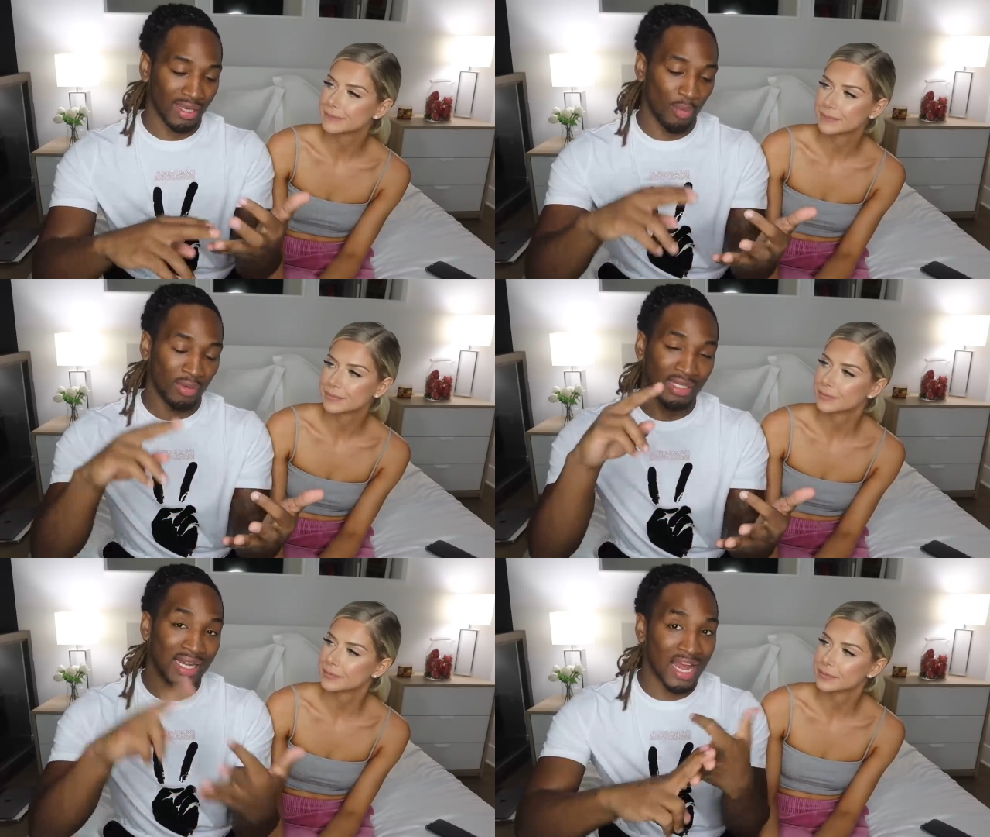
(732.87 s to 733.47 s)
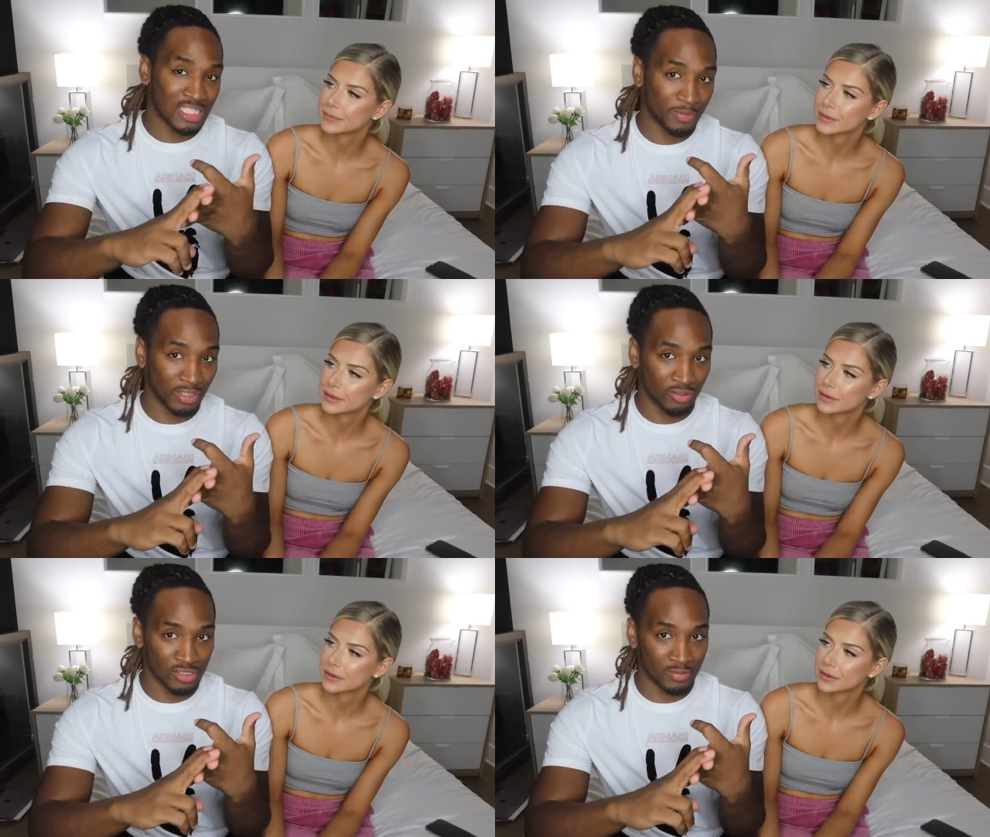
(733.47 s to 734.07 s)
Speaker 1: and we did not
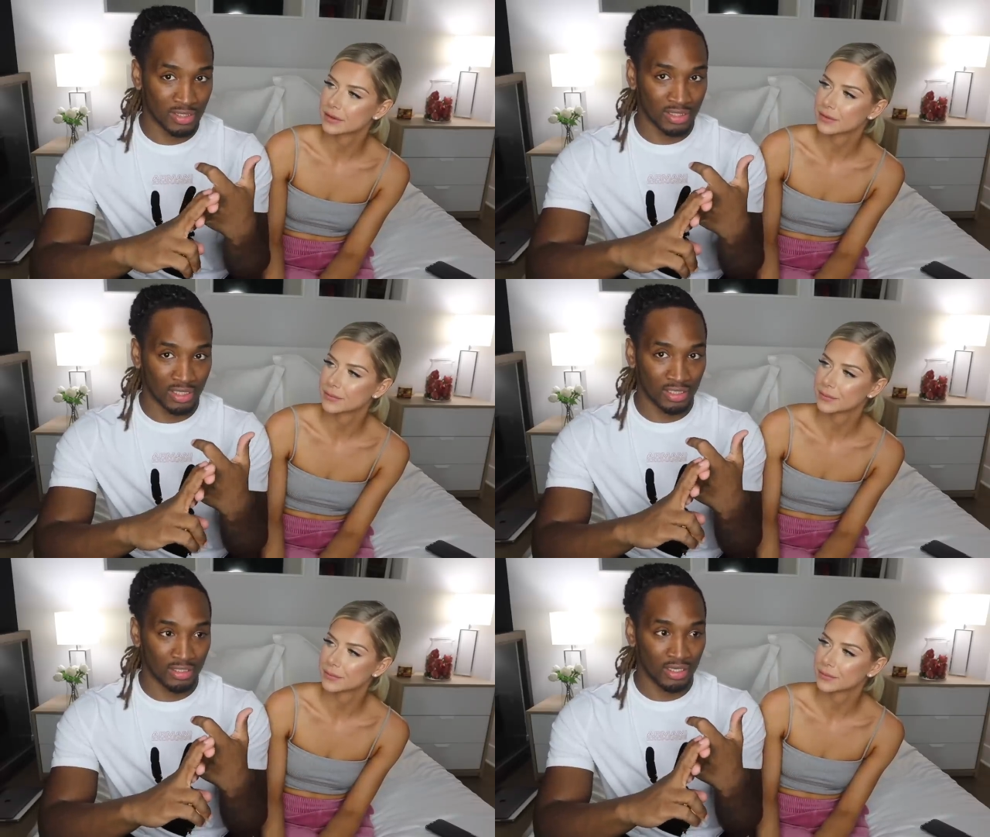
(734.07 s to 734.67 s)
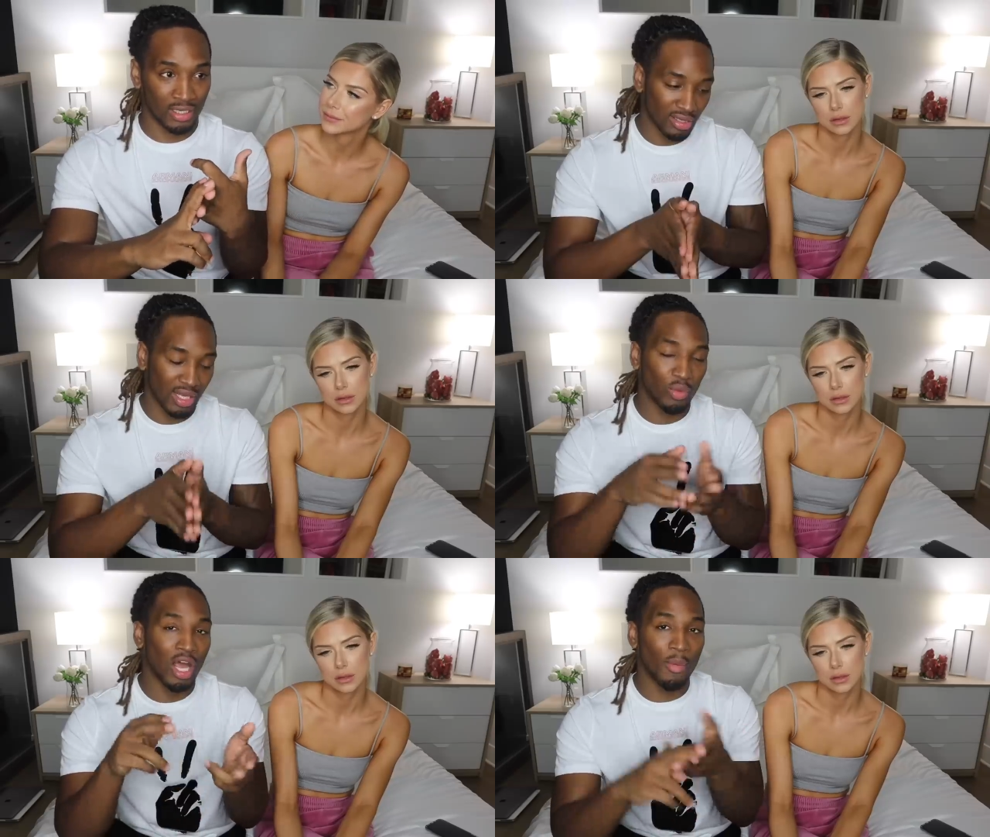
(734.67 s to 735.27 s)
spend Christmas together. So
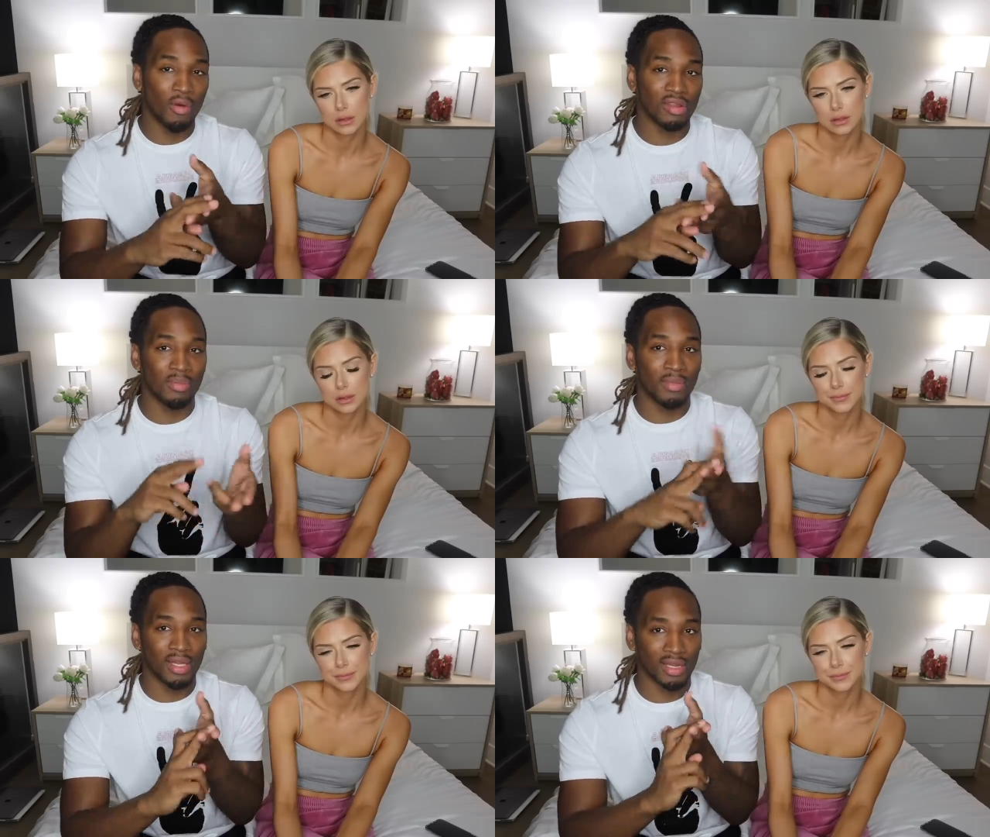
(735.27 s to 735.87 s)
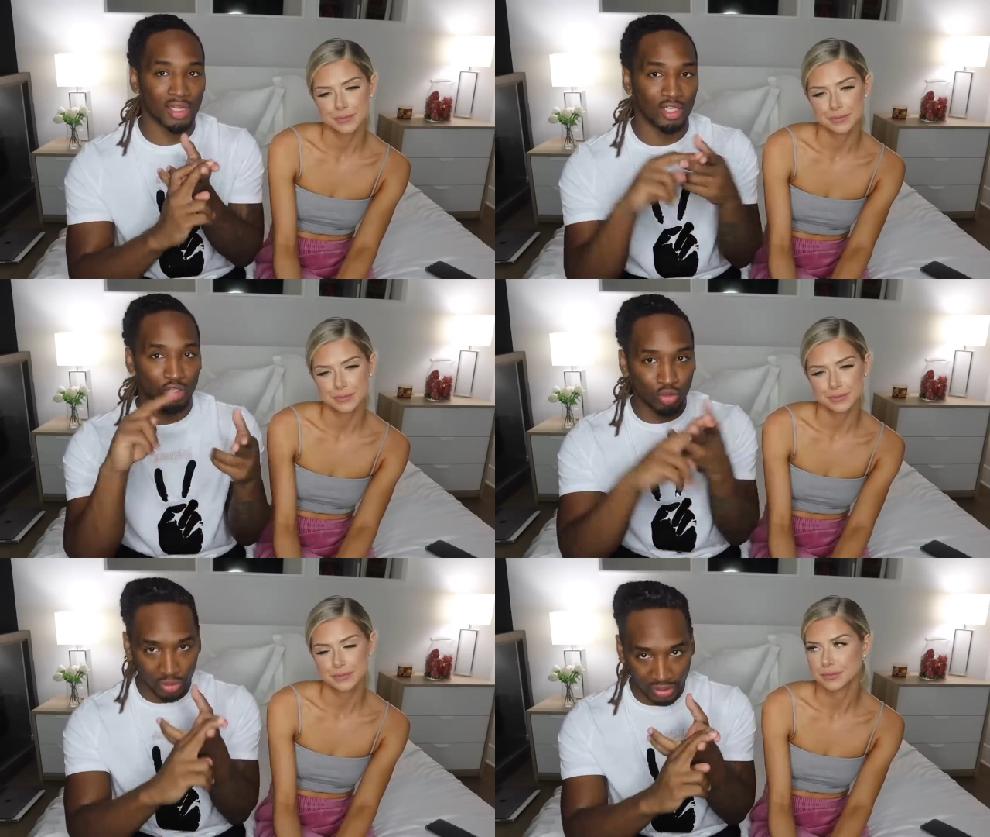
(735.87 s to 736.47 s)
then we almost missed
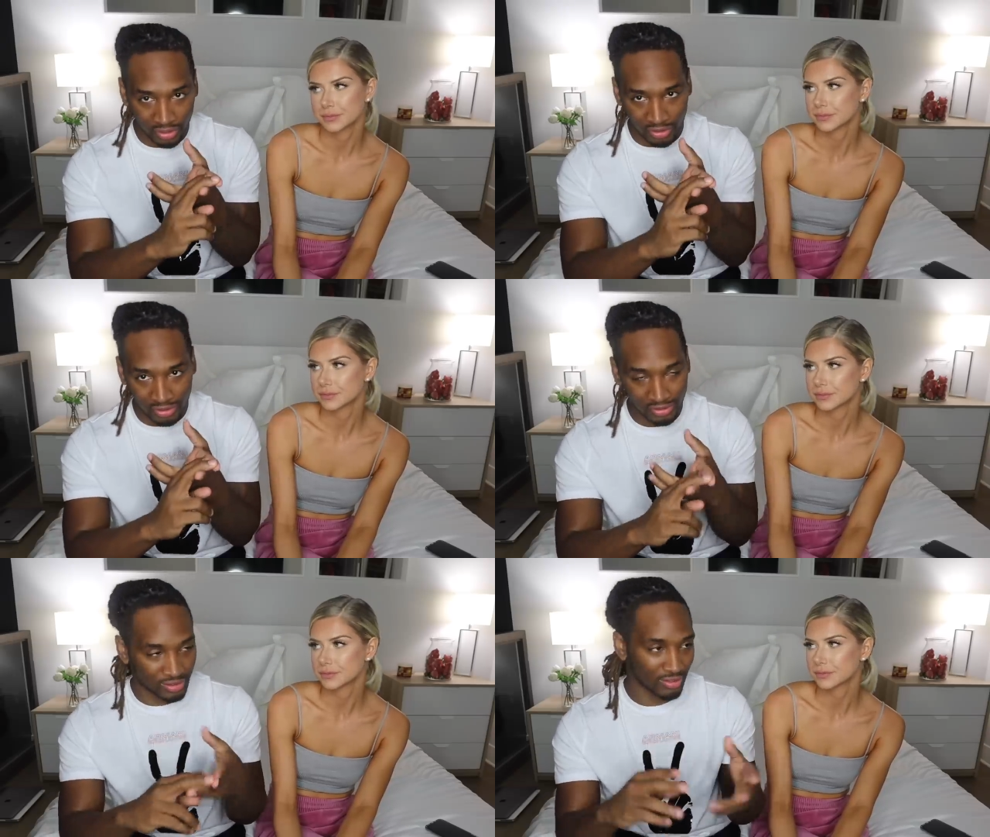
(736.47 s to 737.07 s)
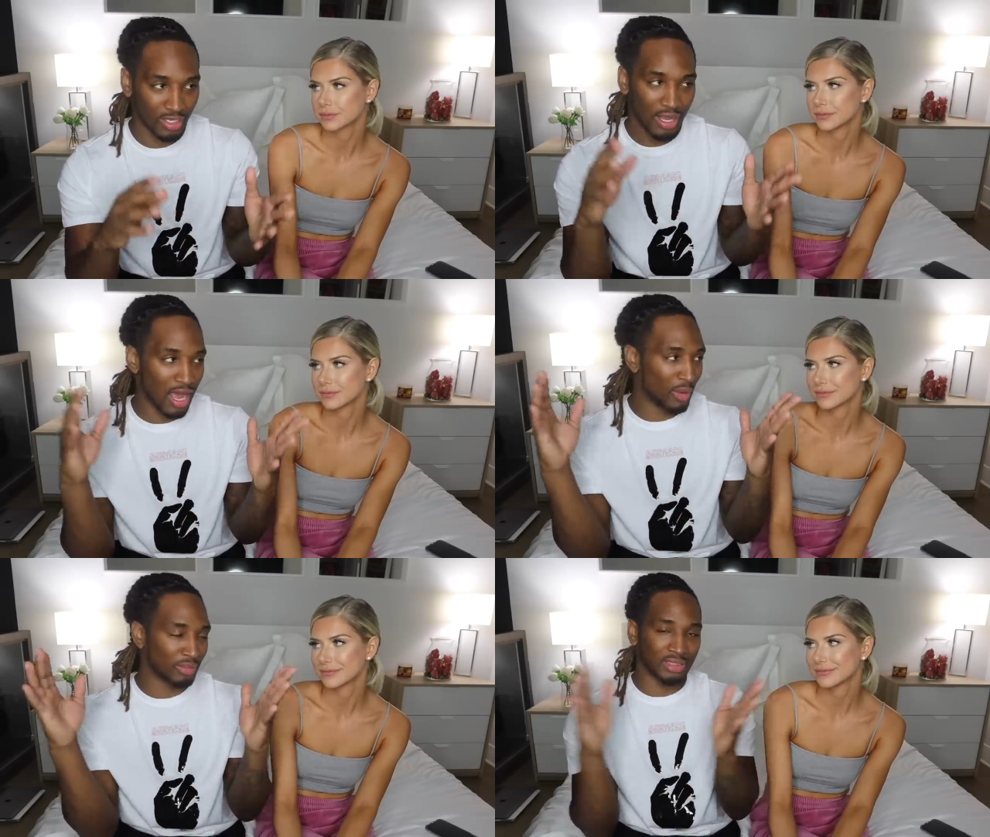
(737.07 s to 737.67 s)
New Year's.
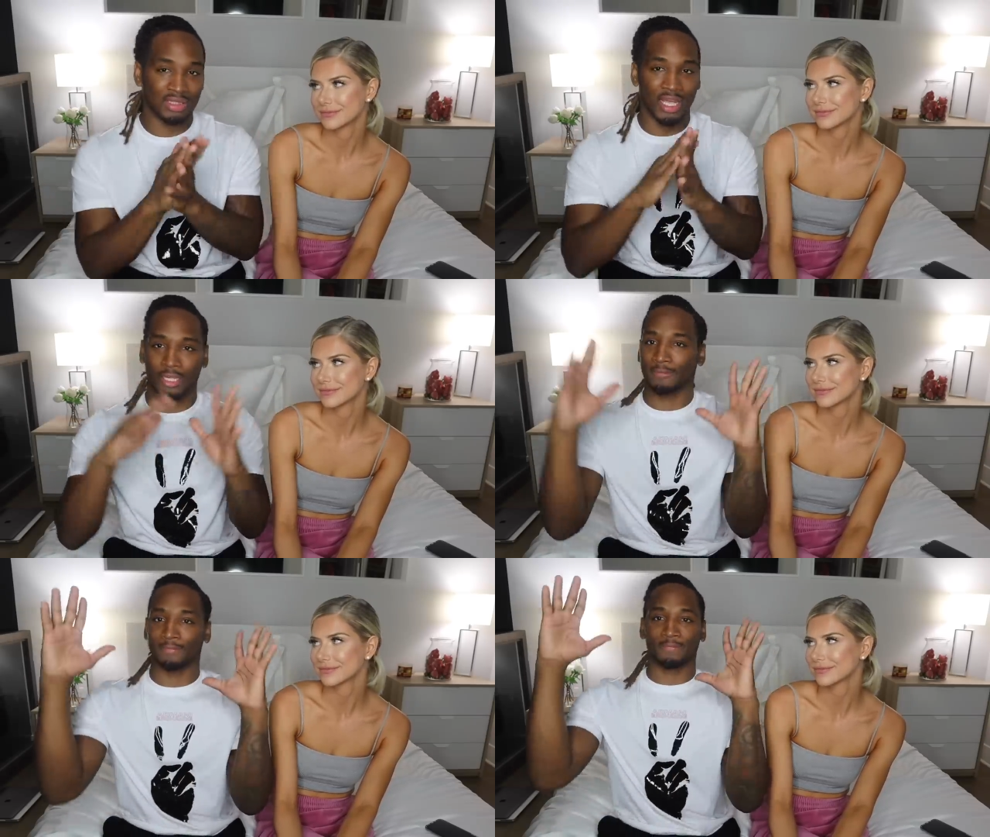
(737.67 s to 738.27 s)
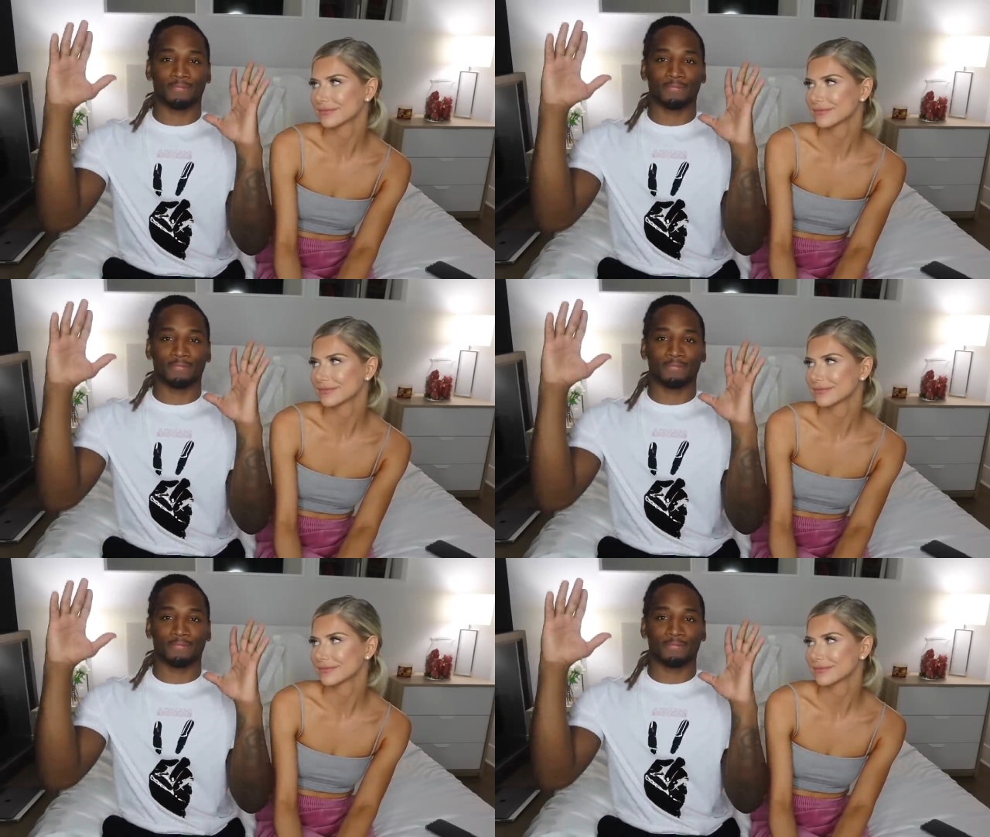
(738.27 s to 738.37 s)
I was just like